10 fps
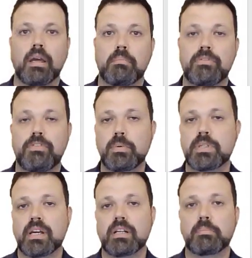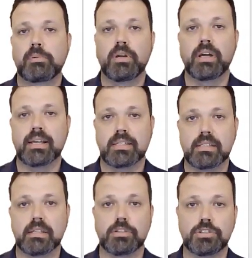Before we start deploying
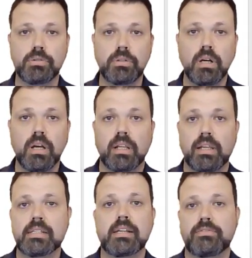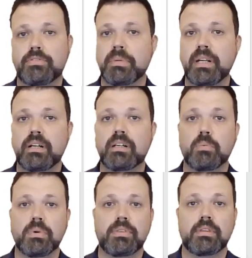assets in Azure, let's get familiar
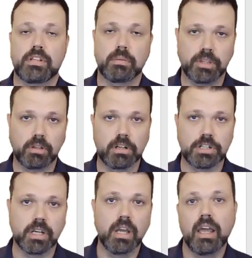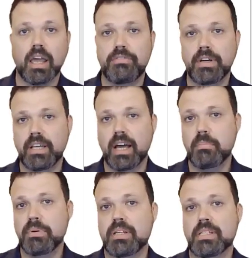with terminology. Event
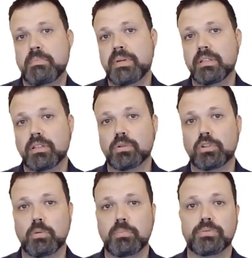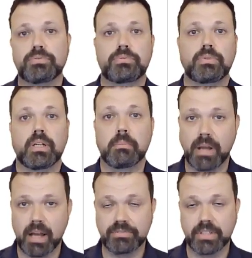Hub is built on top of uh,
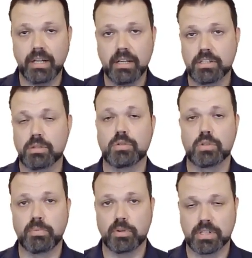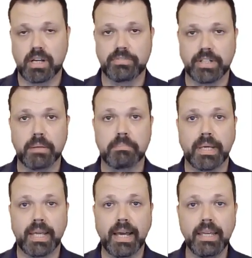Kafka, so it supports Kafka
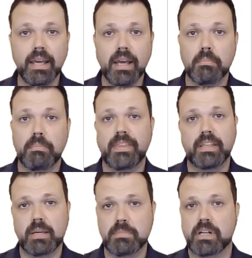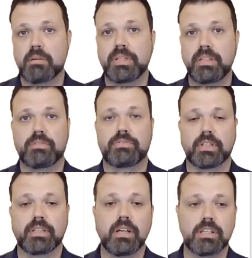API, but the names are a bit
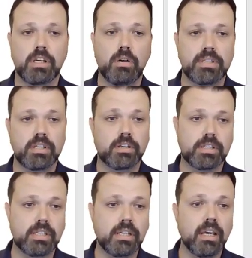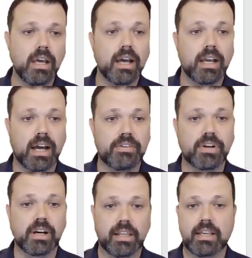different. So as you can see,
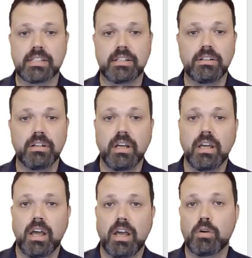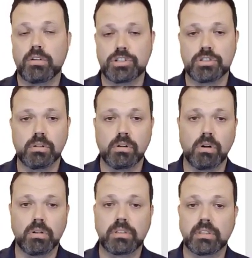Kafka cluster on Azure
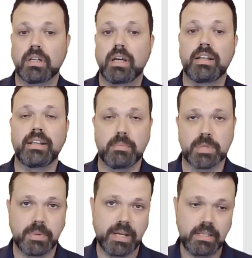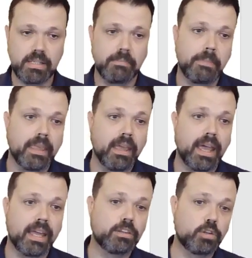called namespace,
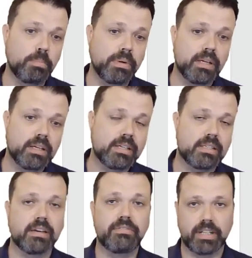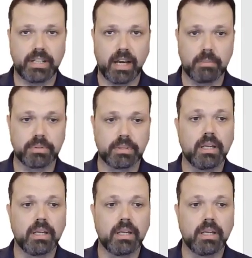and topic is Event Hub.